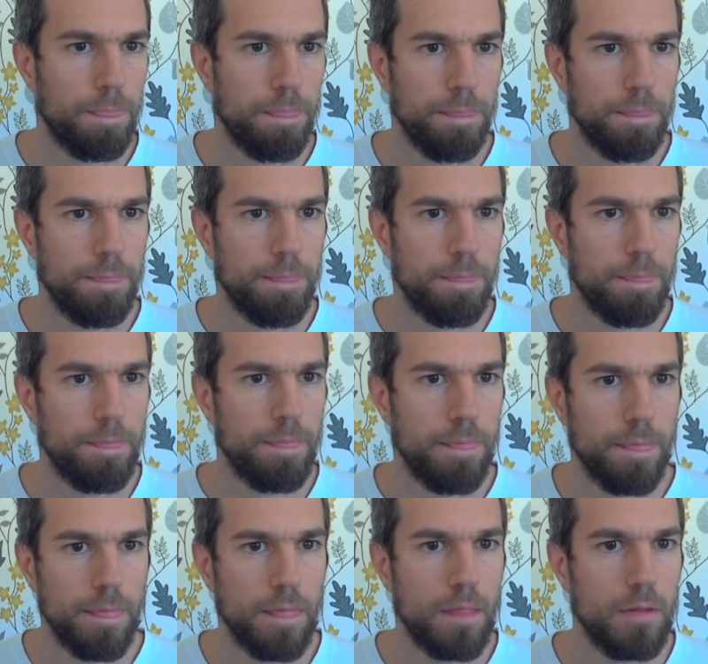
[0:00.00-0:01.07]

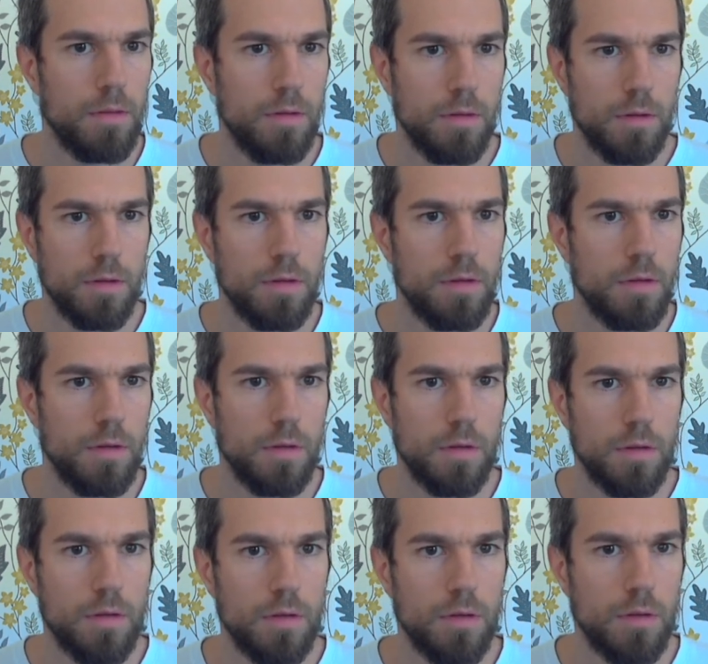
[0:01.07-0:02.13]

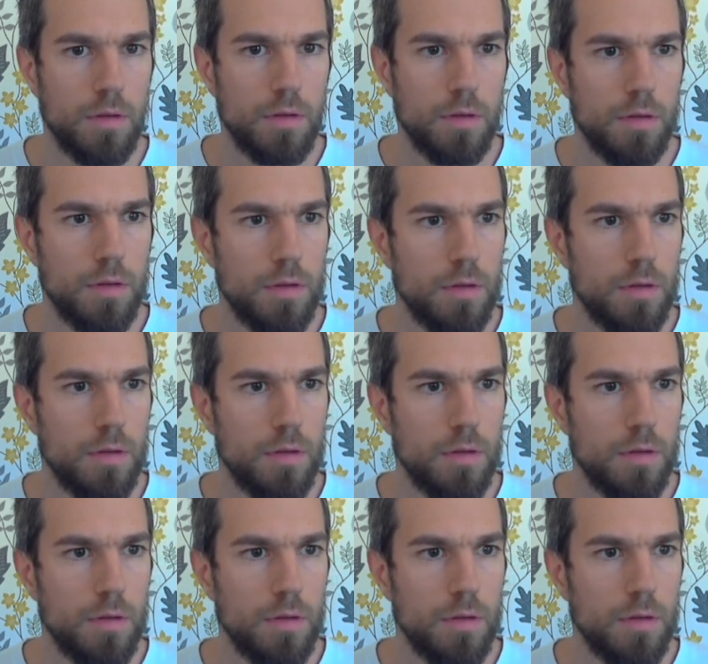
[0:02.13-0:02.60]
Nothing is said.